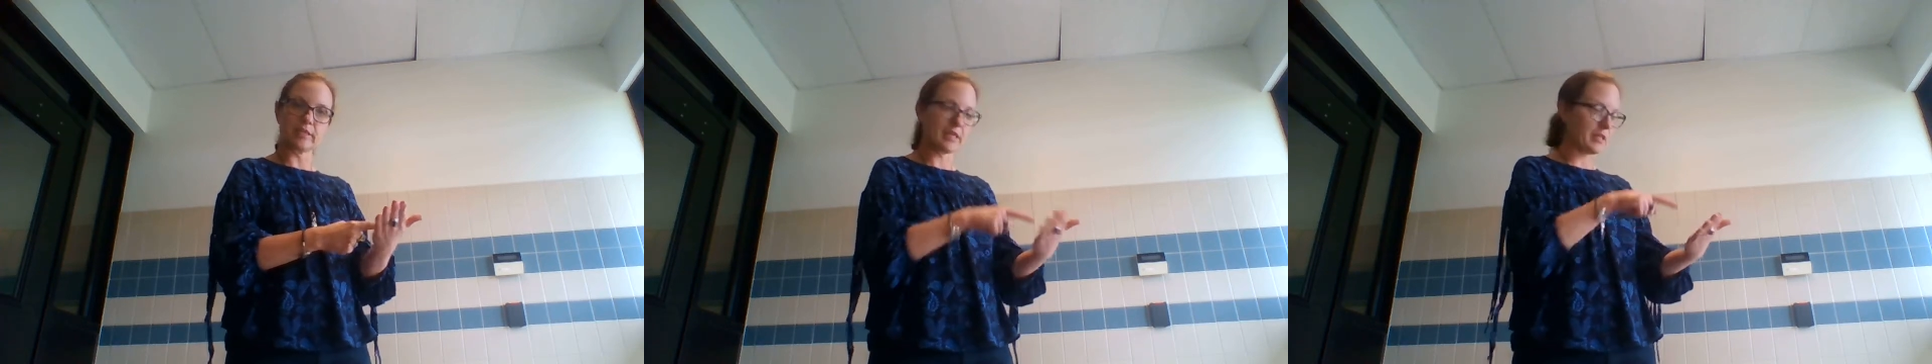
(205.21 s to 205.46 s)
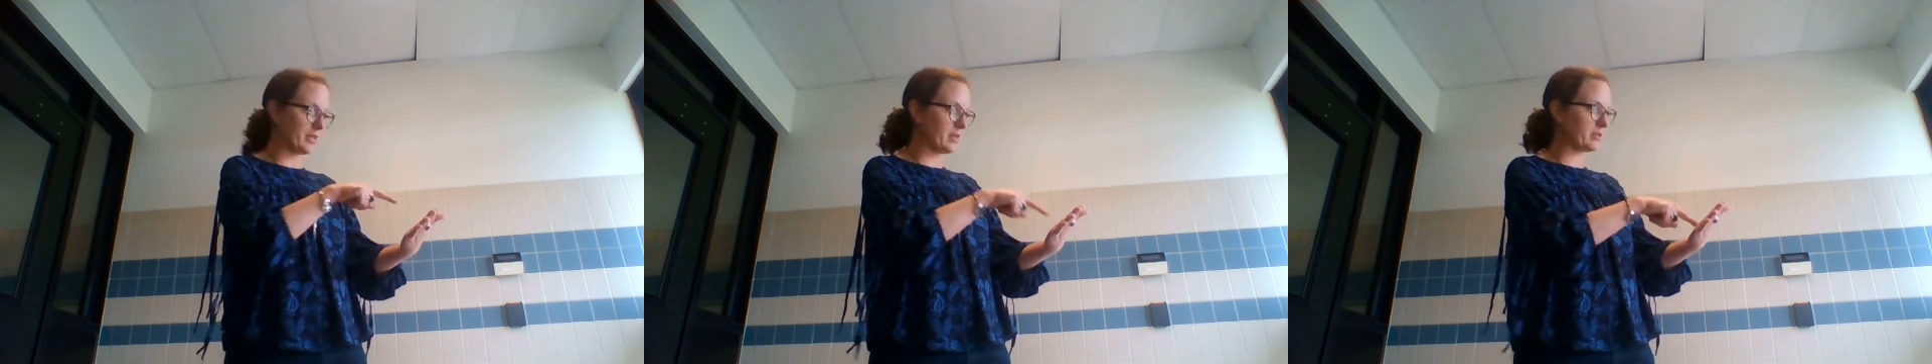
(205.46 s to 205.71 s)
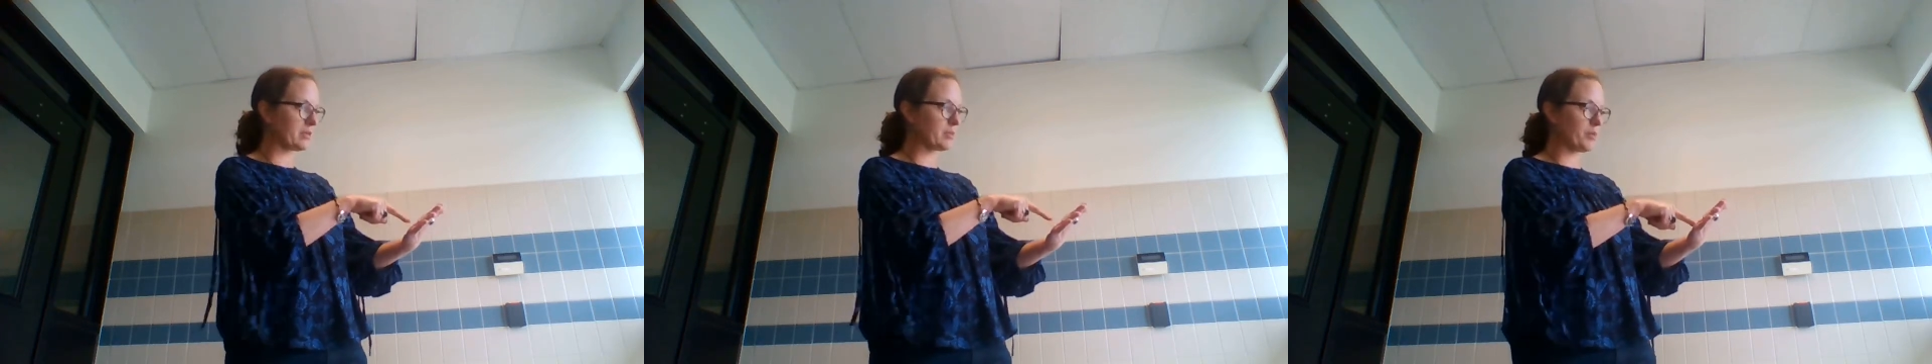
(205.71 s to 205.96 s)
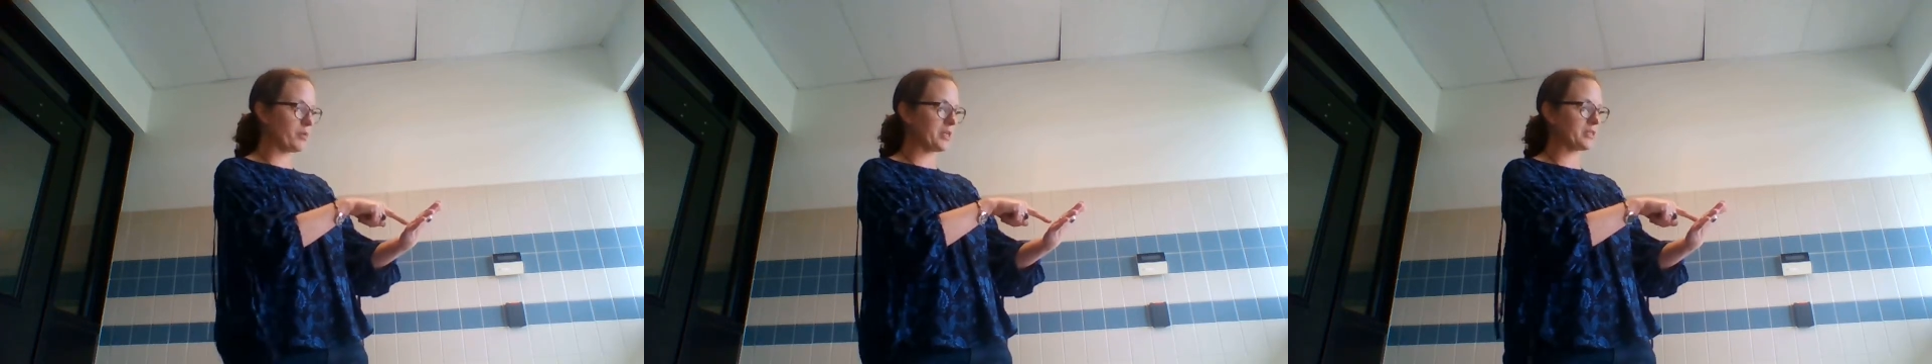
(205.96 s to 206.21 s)
Like, these are
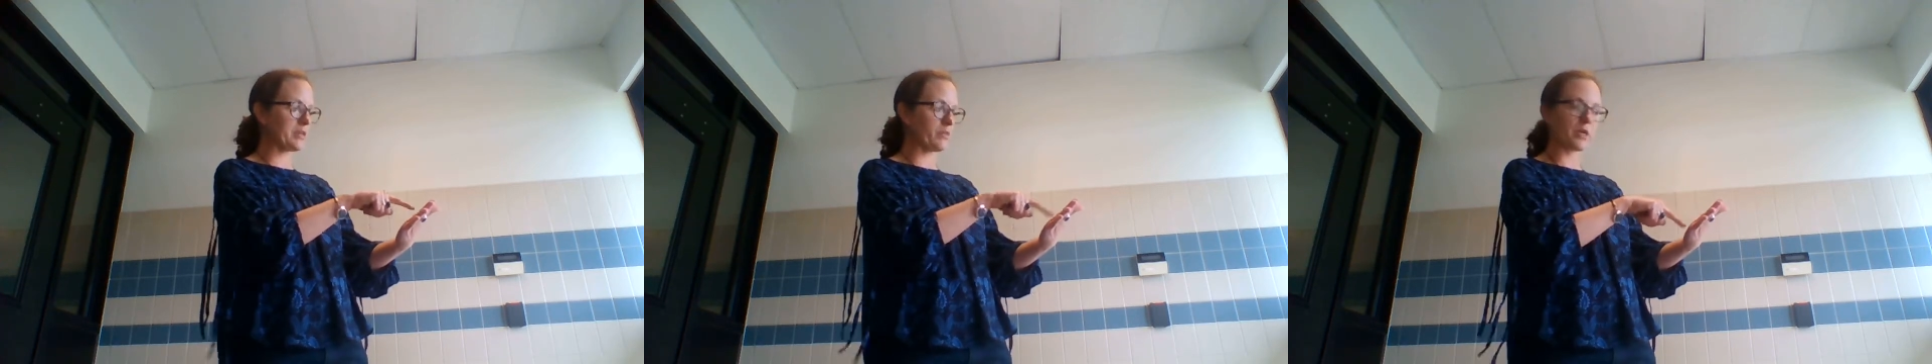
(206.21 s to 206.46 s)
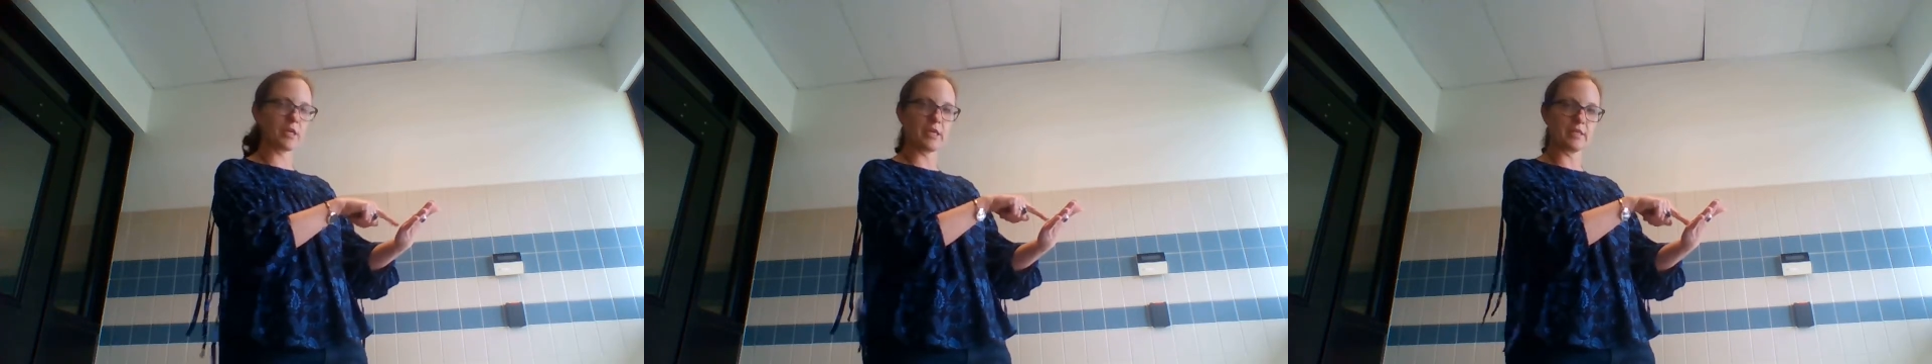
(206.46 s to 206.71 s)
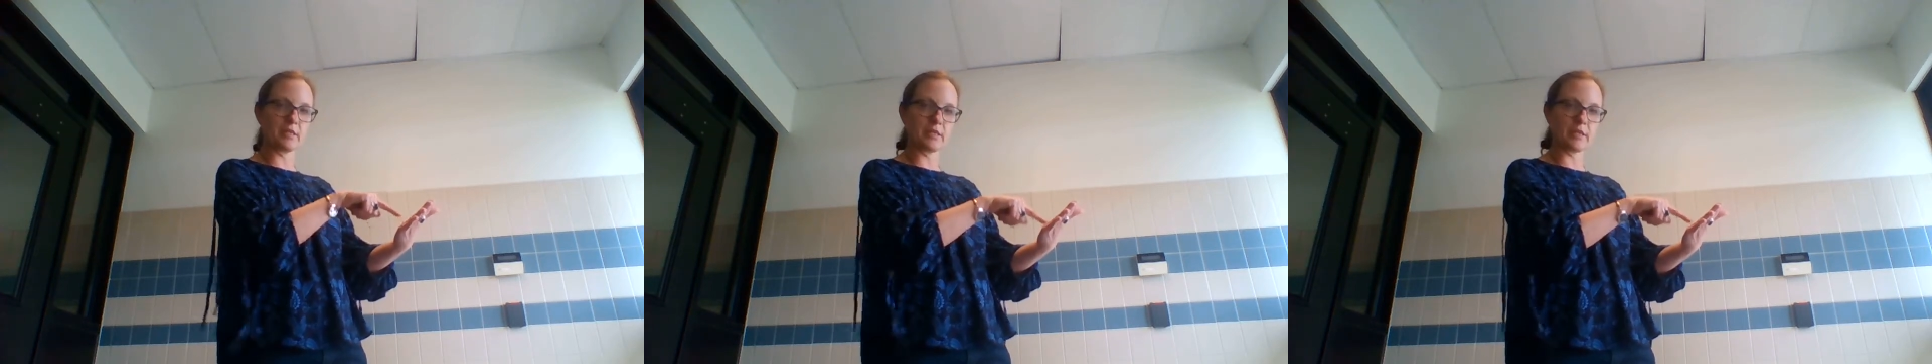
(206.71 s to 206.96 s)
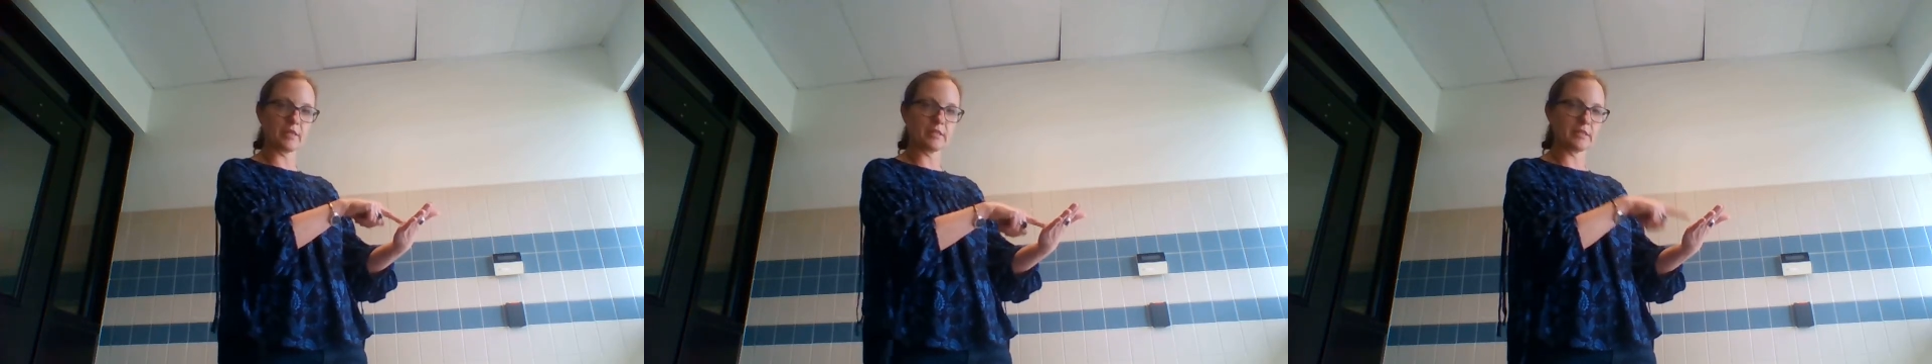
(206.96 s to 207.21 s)
the points that we're going to
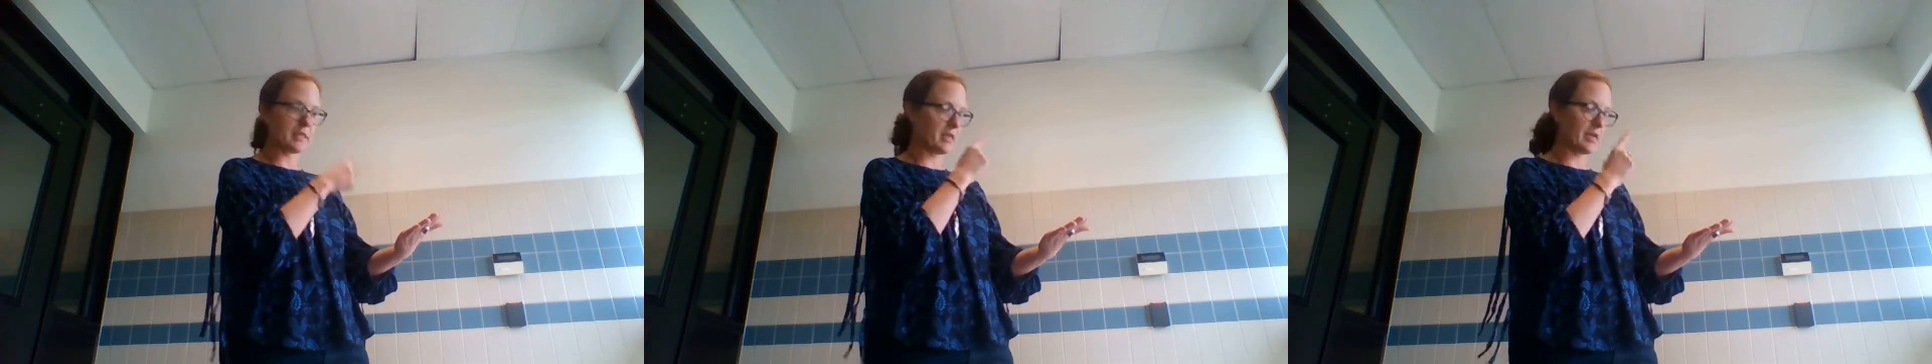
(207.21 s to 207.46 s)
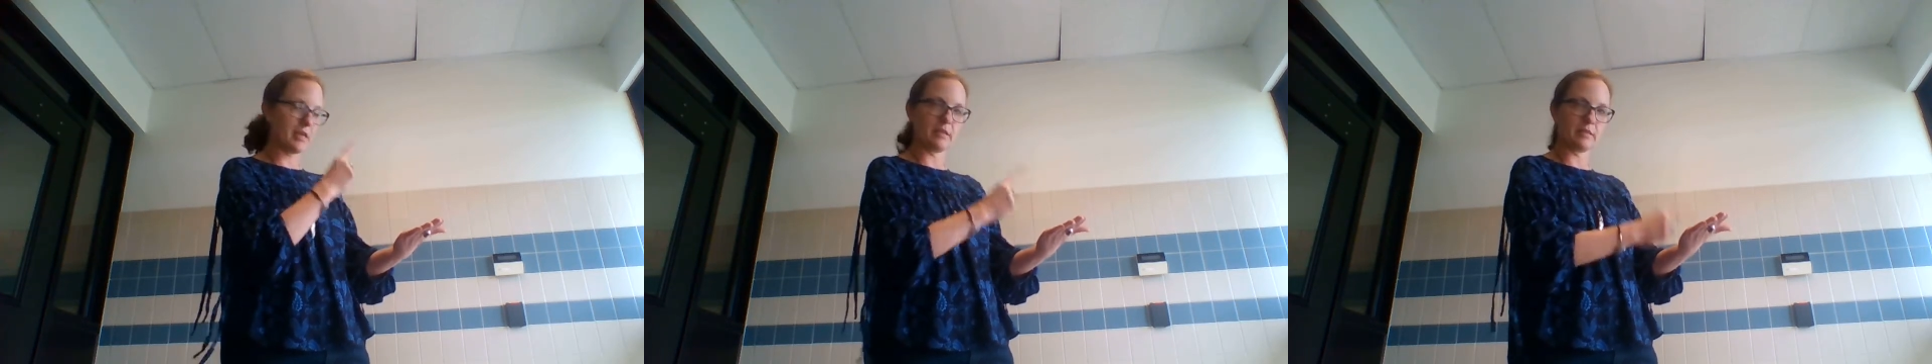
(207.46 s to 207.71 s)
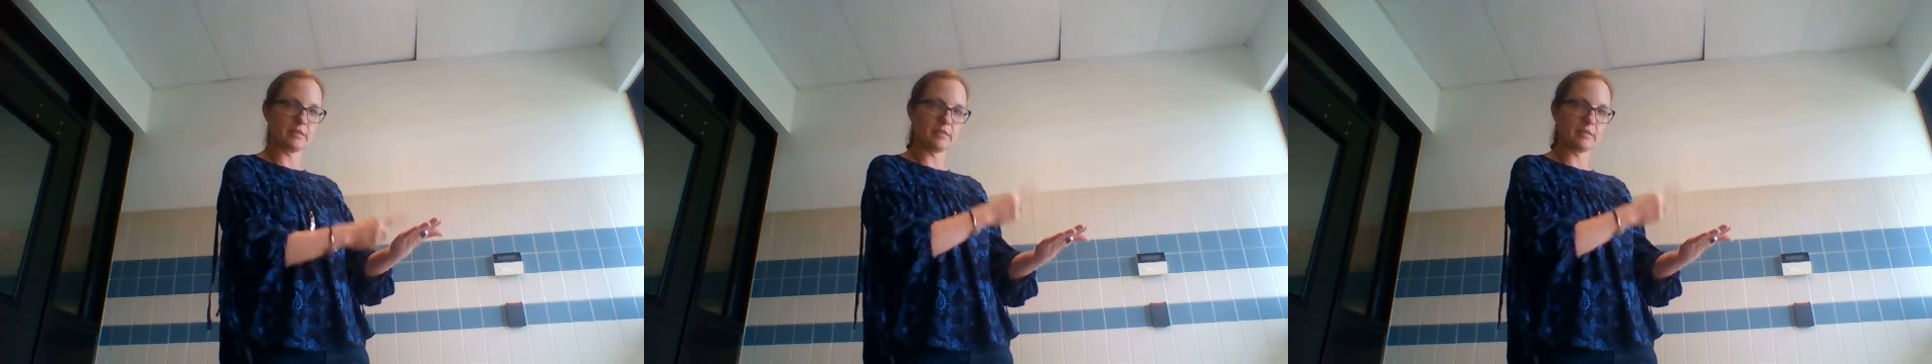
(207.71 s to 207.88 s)
discuss today.